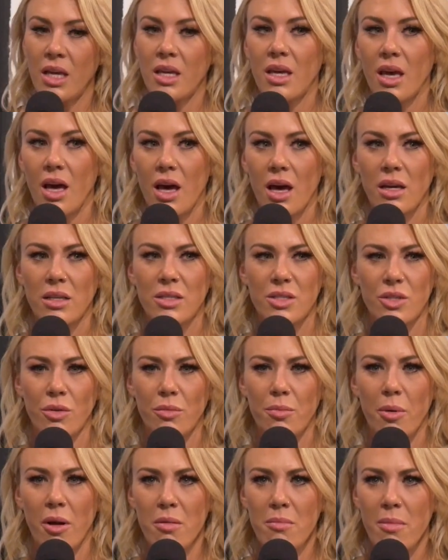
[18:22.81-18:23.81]
Yeah. And
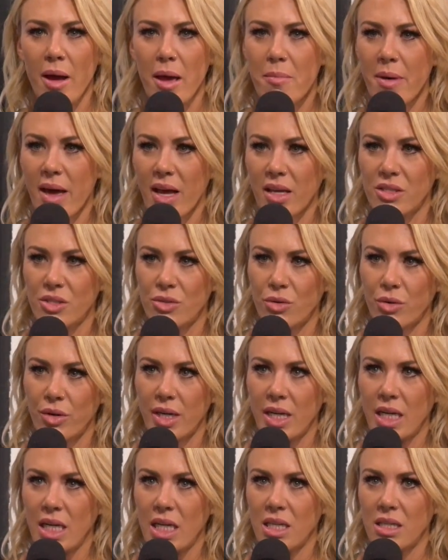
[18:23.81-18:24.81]
so part of my
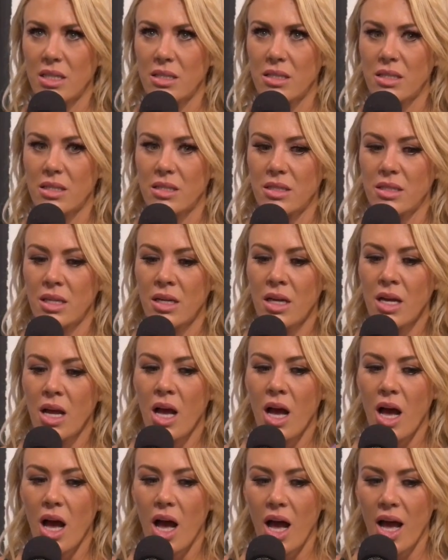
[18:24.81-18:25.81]
backstory is, is
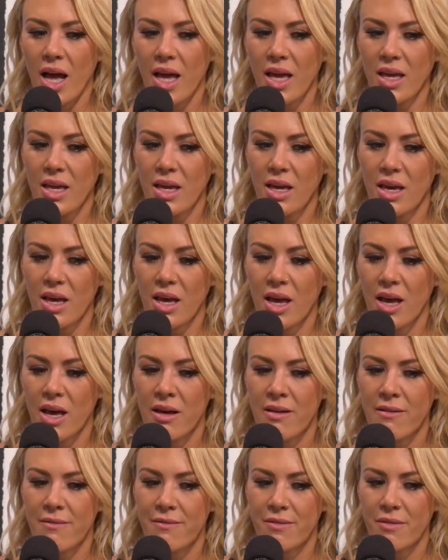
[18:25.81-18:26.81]
I
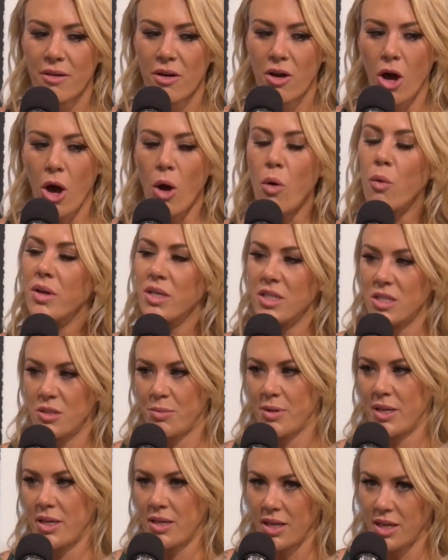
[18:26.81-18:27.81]
have always
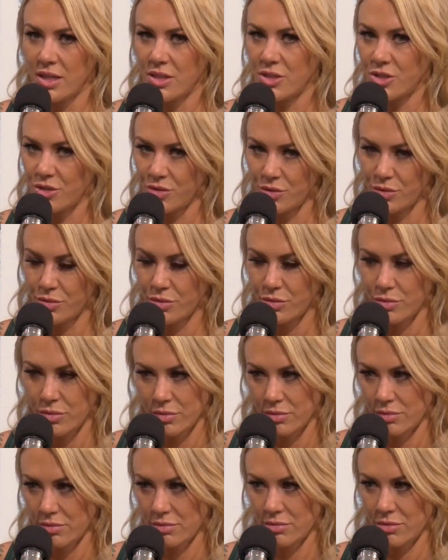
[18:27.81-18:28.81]
been
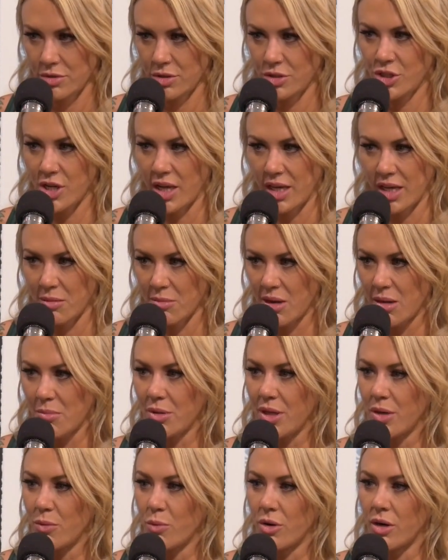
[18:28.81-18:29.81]
into checking my
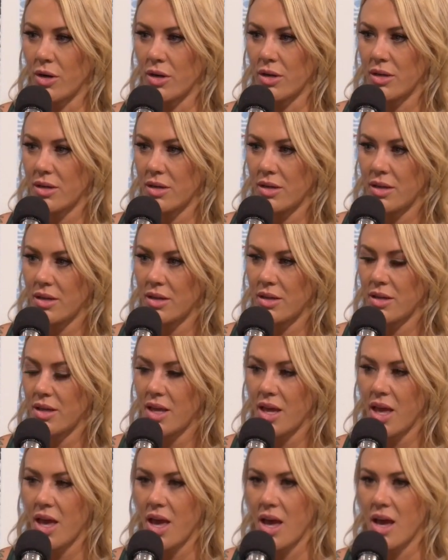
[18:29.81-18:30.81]
blood work
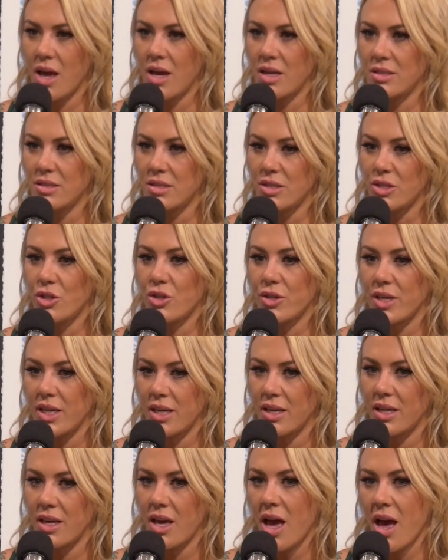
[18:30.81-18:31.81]
and
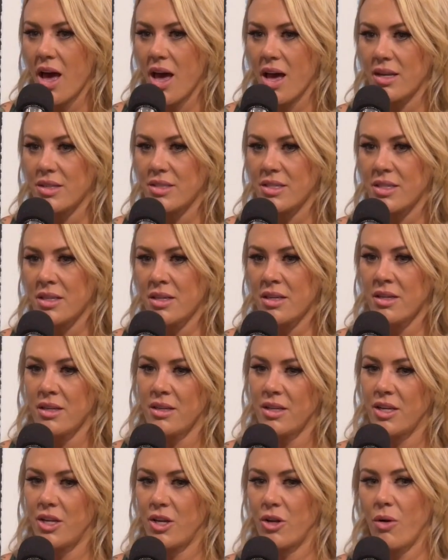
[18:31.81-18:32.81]
looking at
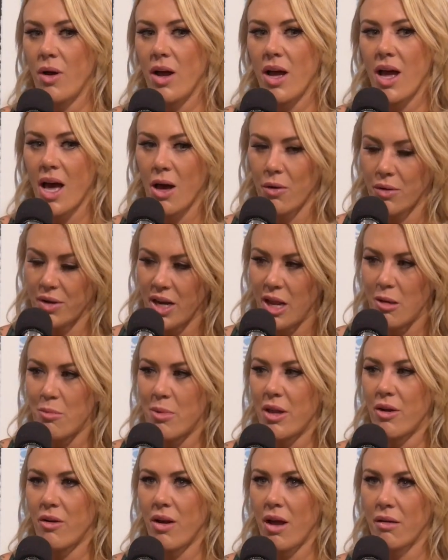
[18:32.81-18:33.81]
you know how can i
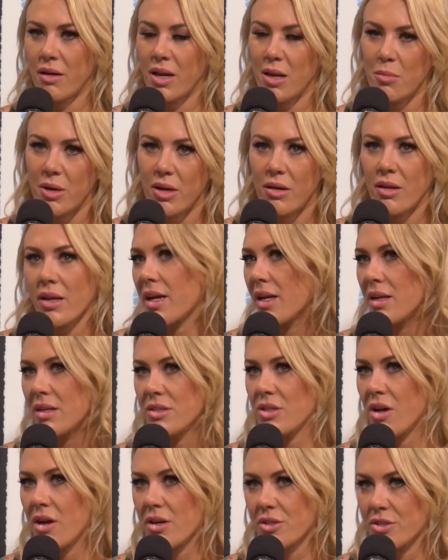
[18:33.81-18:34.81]
better how can i better like i had a
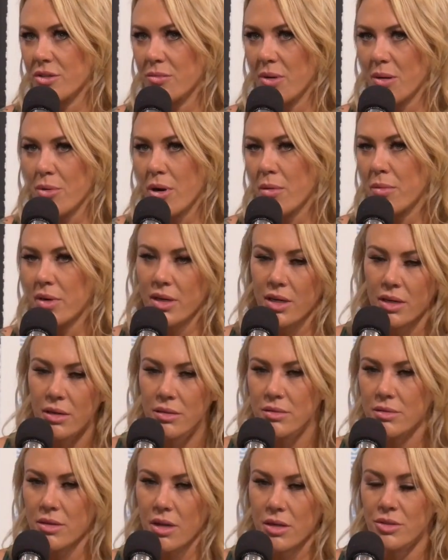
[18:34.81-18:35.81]
doctor my primary
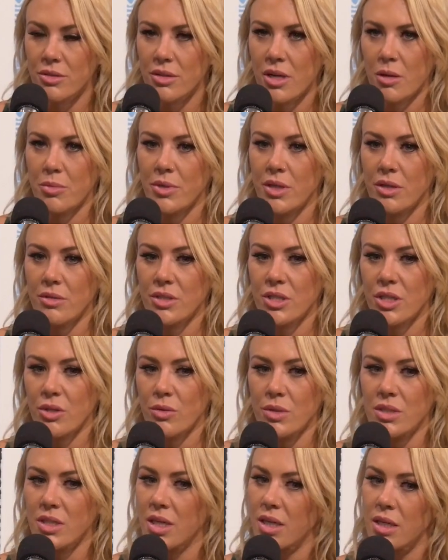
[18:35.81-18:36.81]
care doctor a couple years
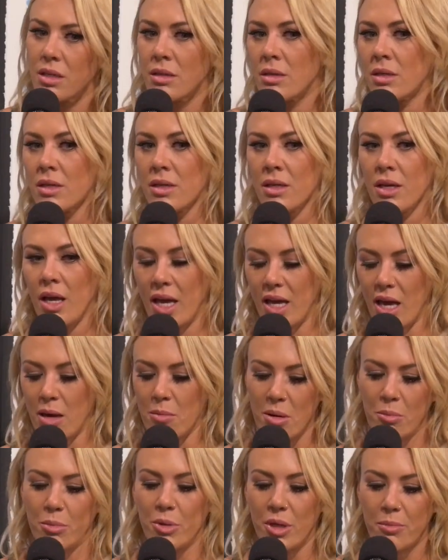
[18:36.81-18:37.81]
ago is like i
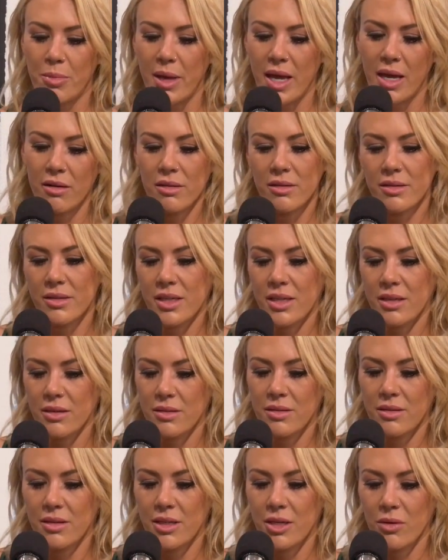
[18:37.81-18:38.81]
got my blood panel and
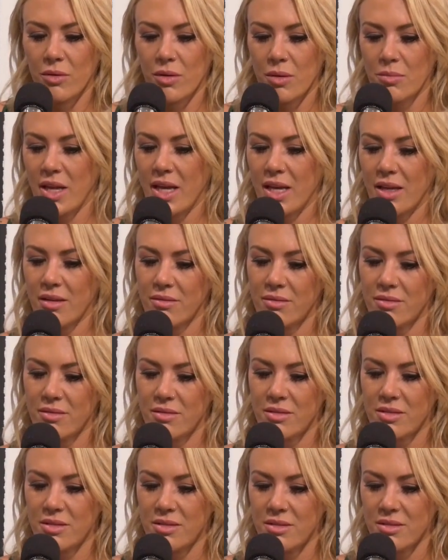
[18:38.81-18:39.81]
he you know i'm like
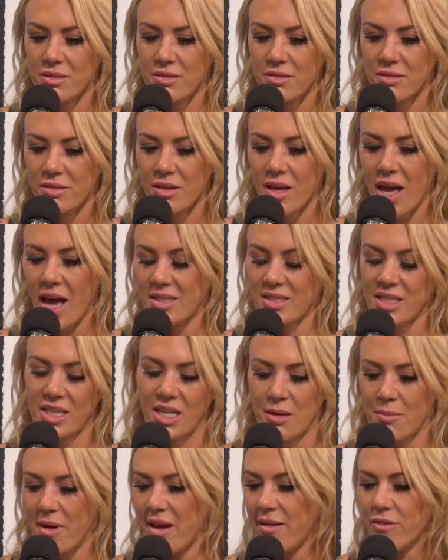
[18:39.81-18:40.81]

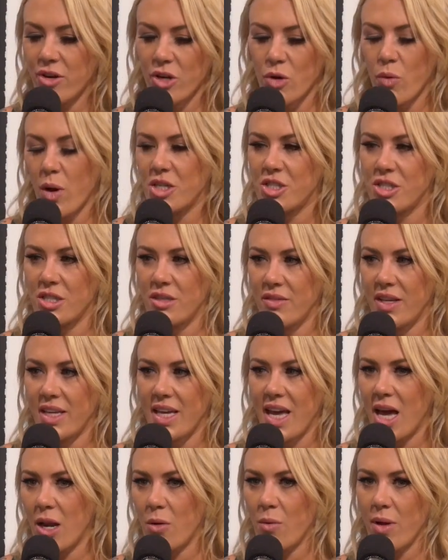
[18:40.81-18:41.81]
asking him every question of
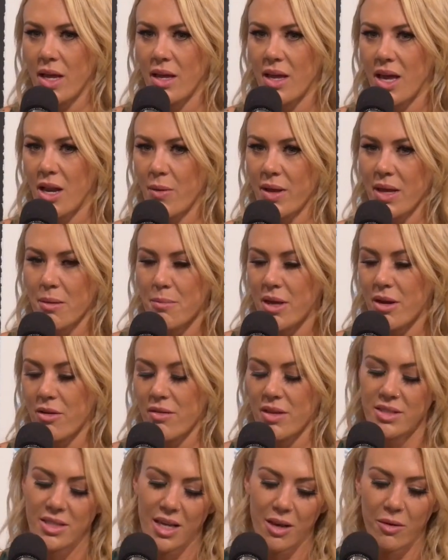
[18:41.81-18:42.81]
like how do i how do i get better
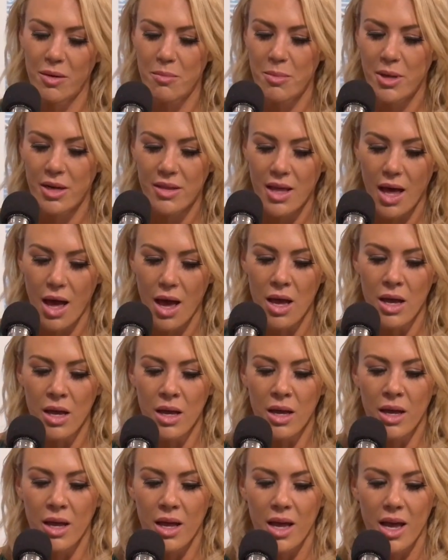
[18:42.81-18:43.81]
this how do i get better that
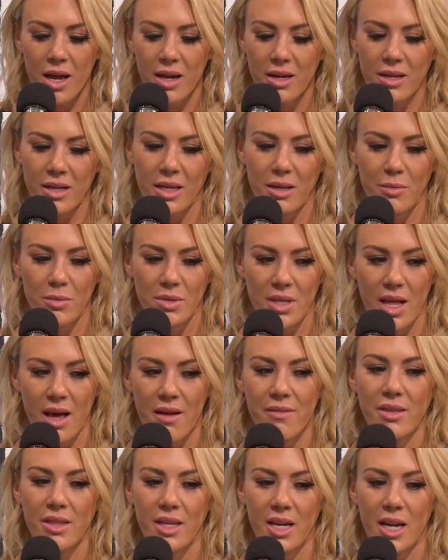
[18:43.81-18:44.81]
and he was
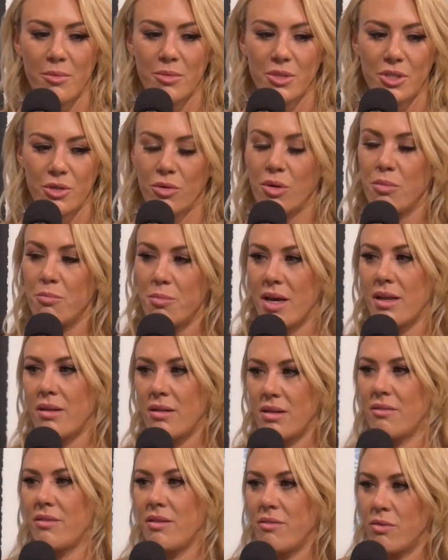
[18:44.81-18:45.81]
laughing that i'm so
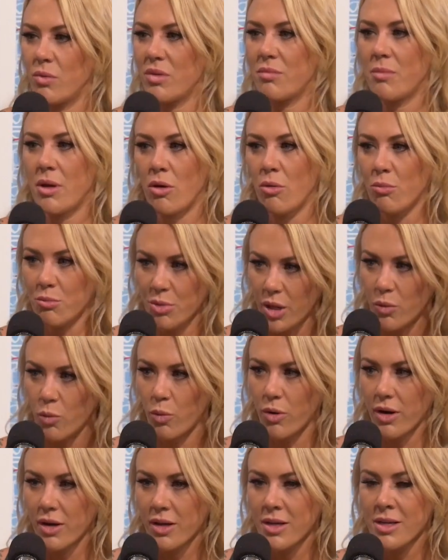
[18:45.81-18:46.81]
competitive even with my own blood
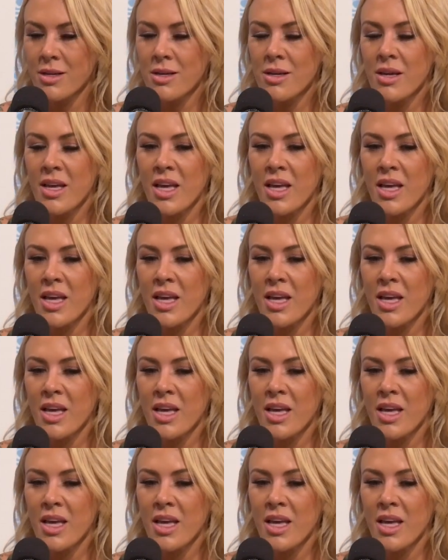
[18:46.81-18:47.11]
work